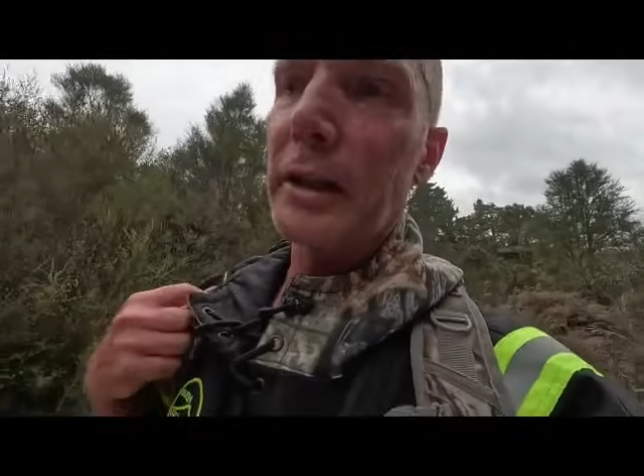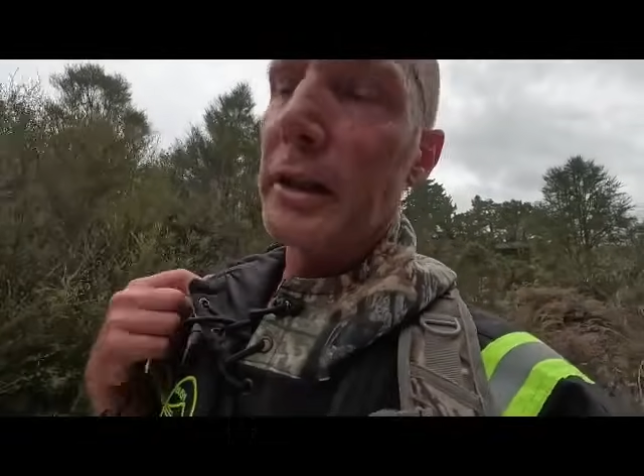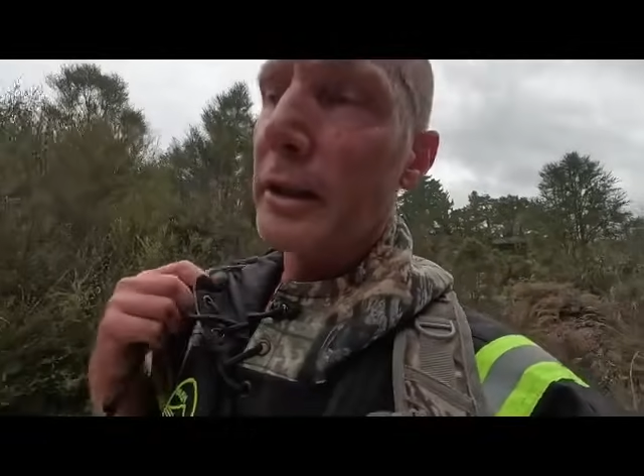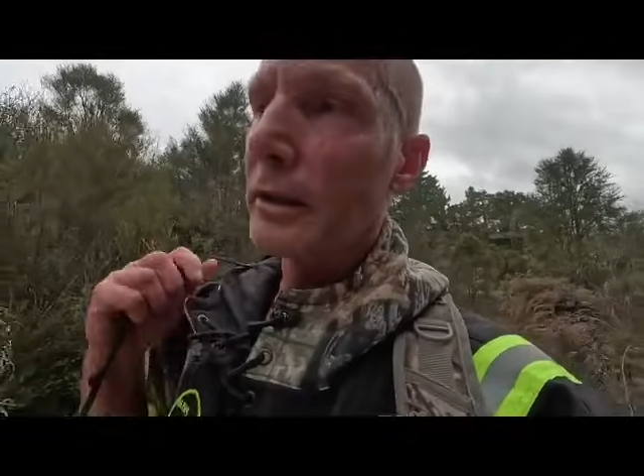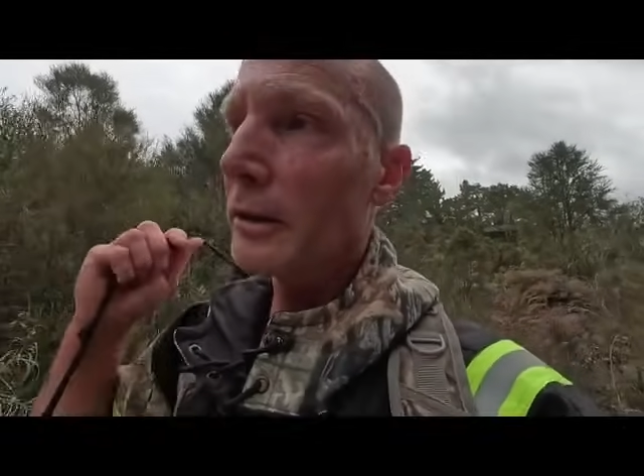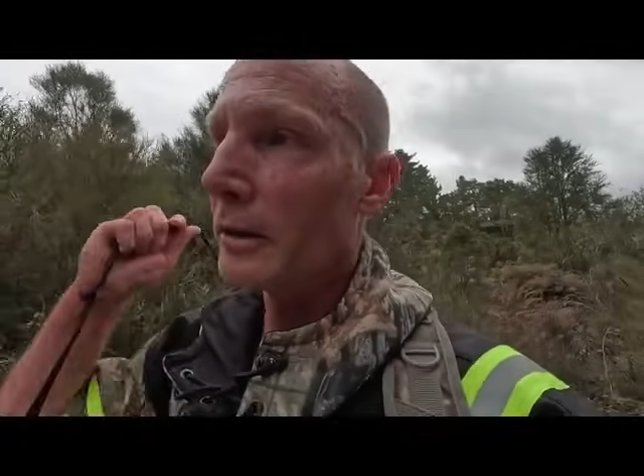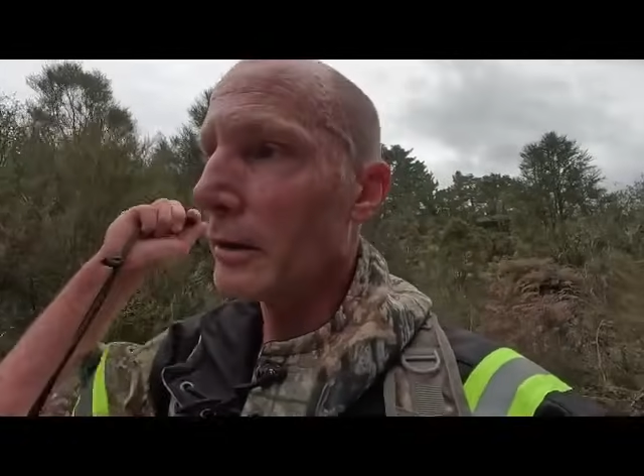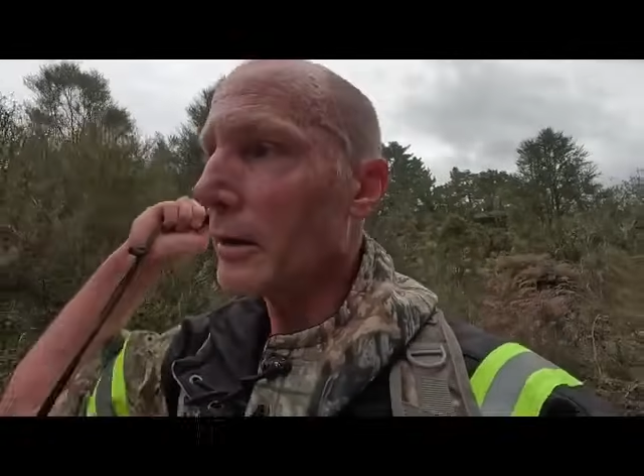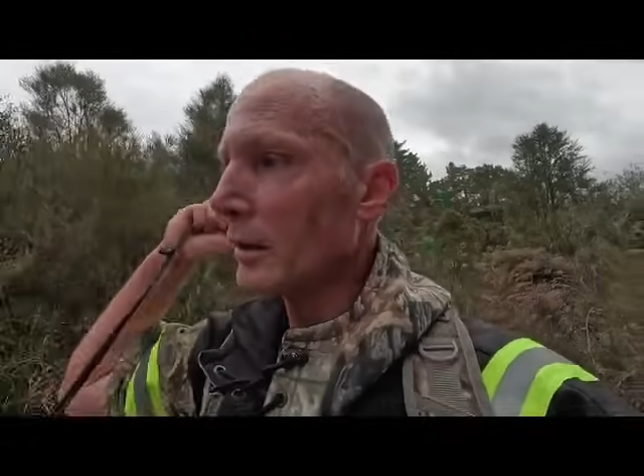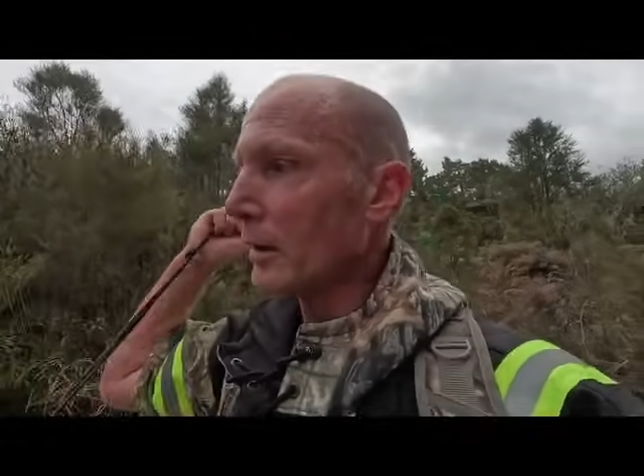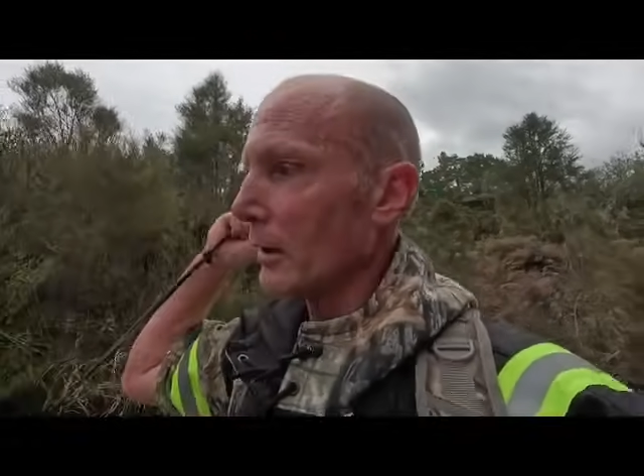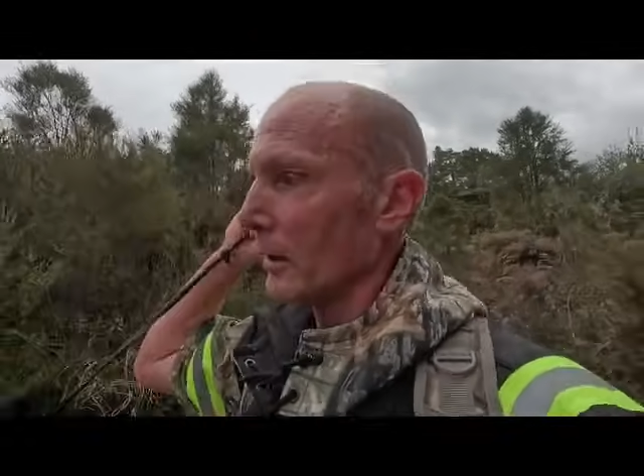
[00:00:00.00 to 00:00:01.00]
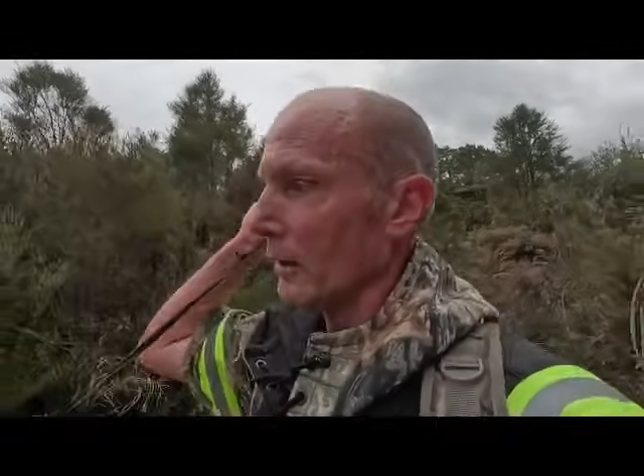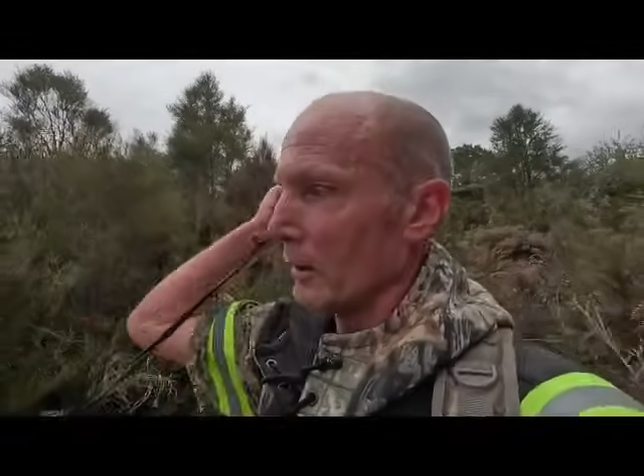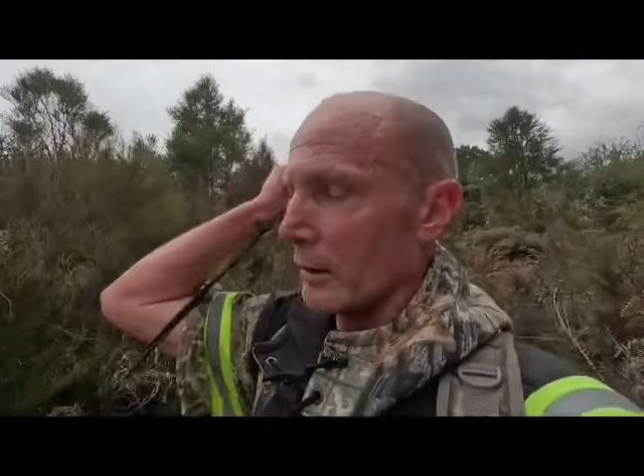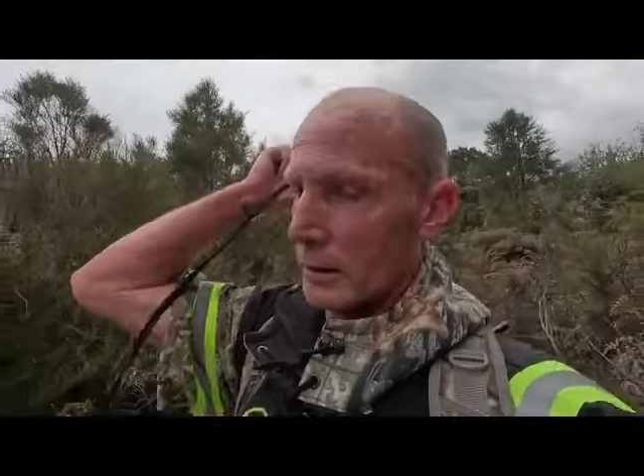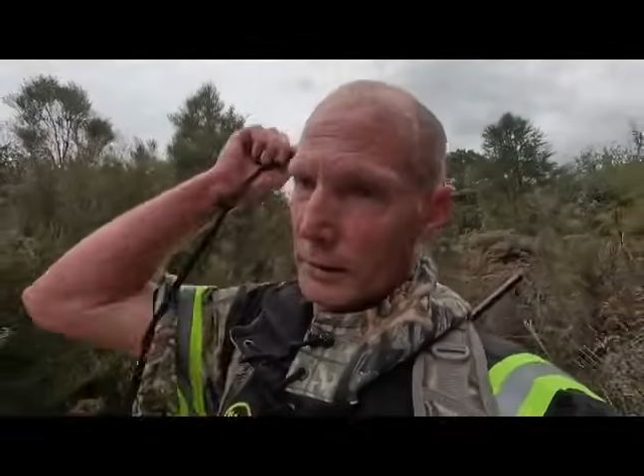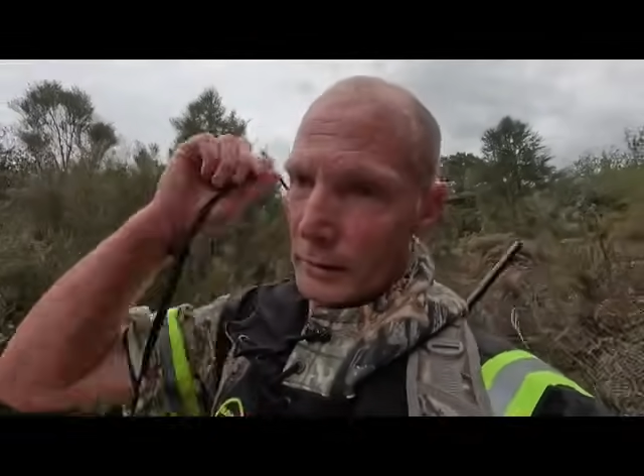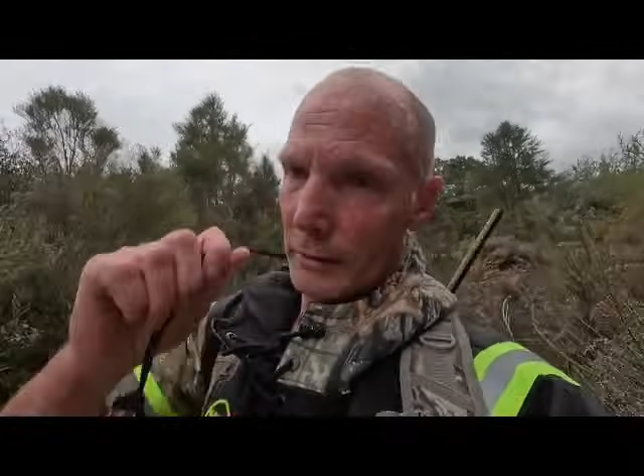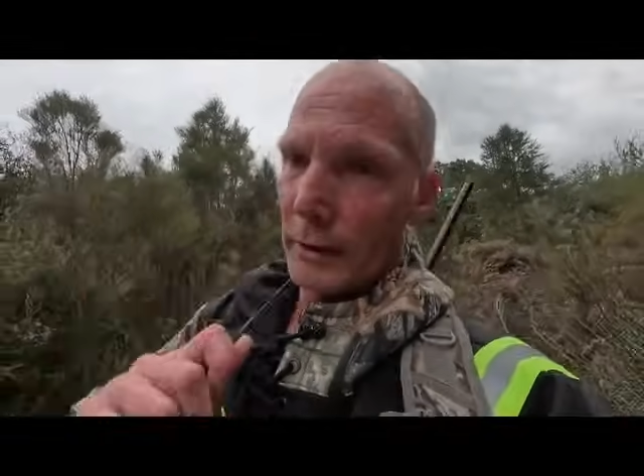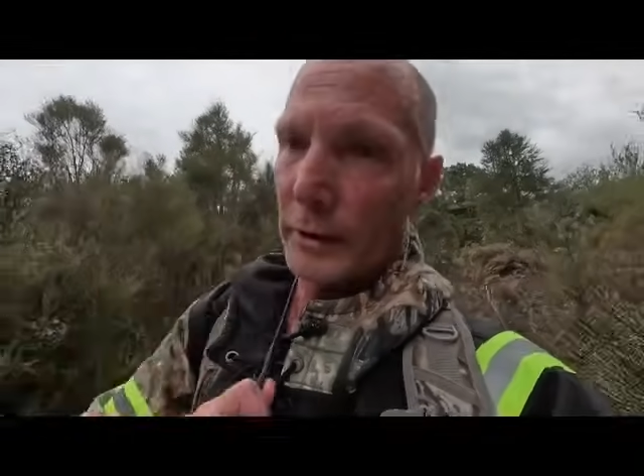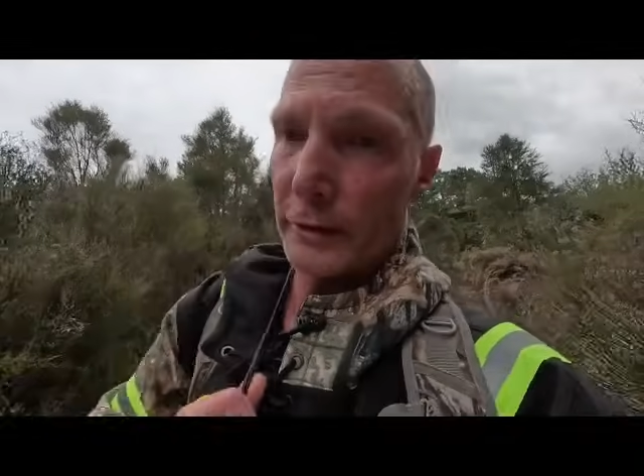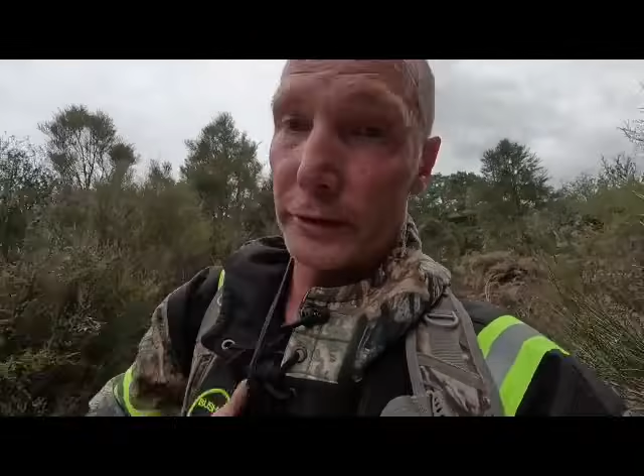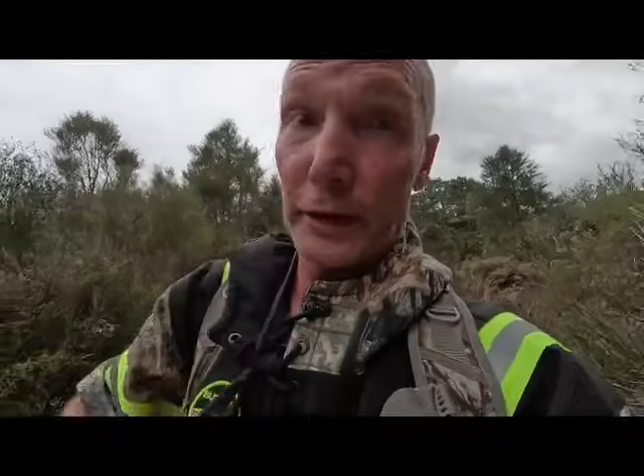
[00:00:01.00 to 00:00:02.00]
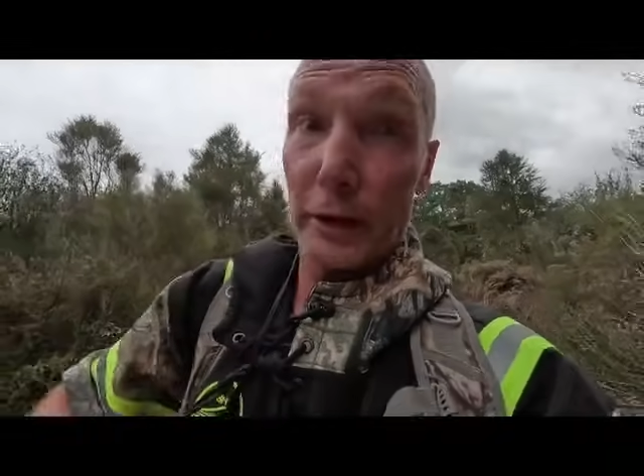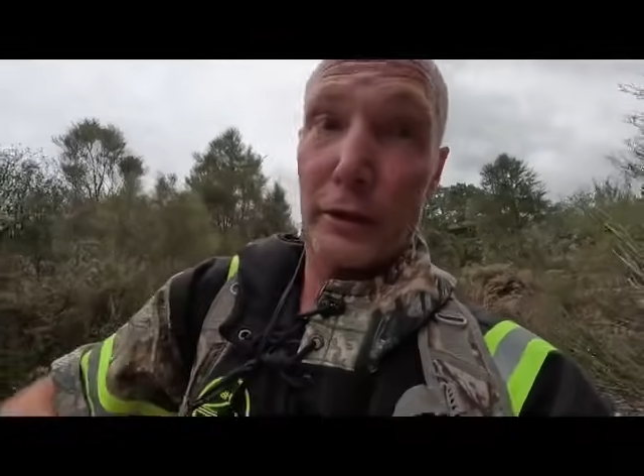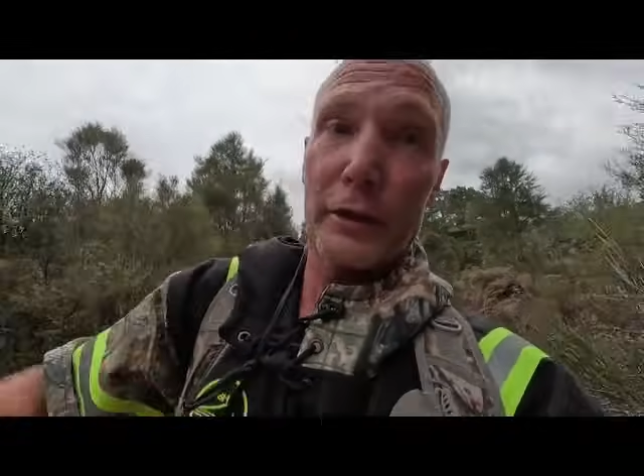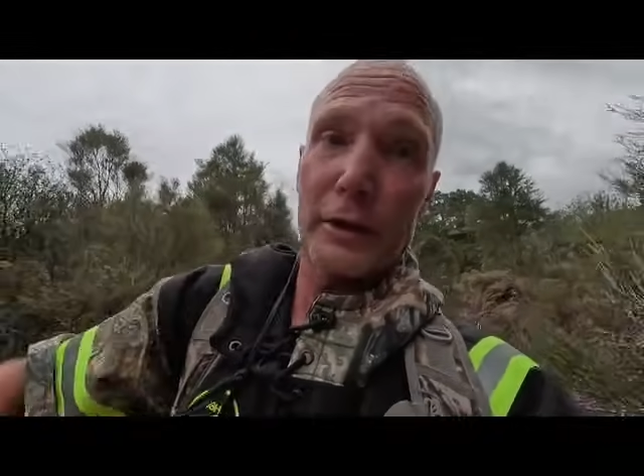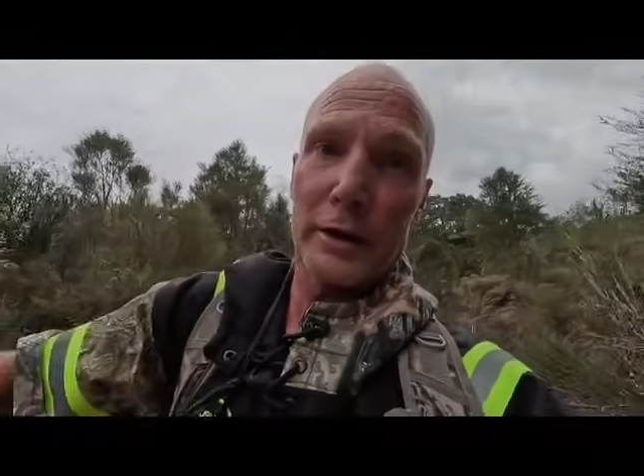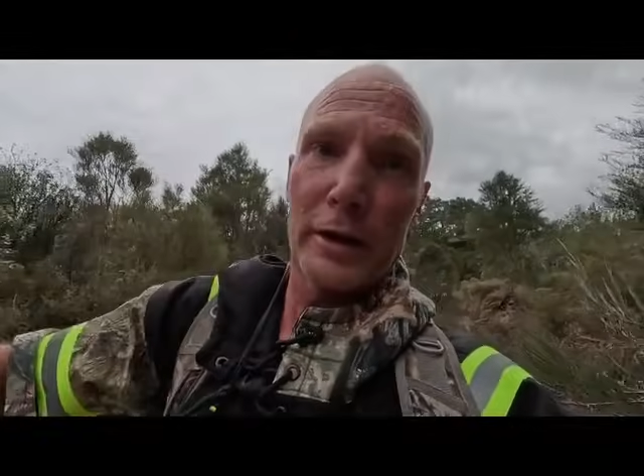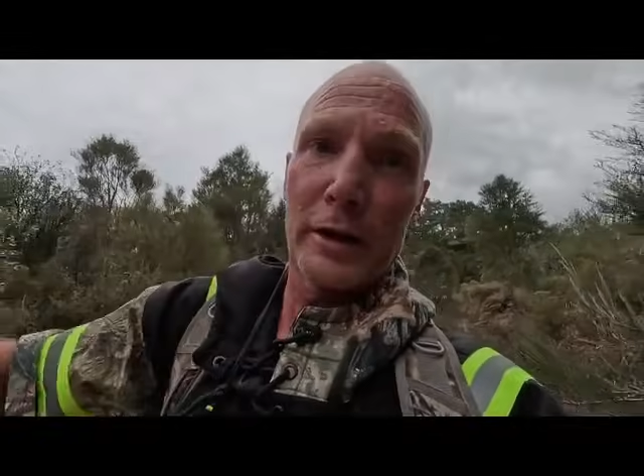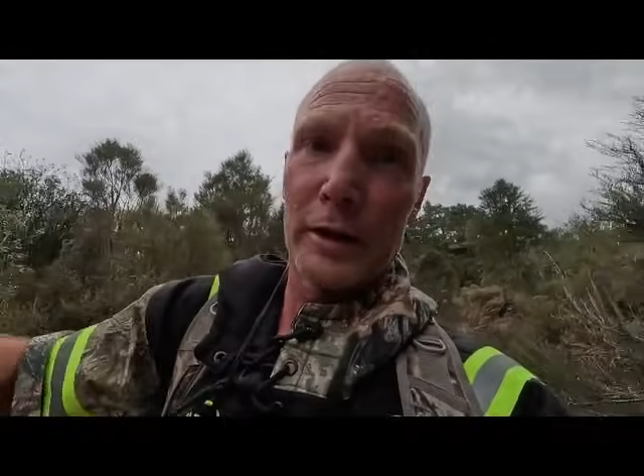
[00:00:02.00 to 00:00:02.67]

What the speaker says: here, and it's that thick.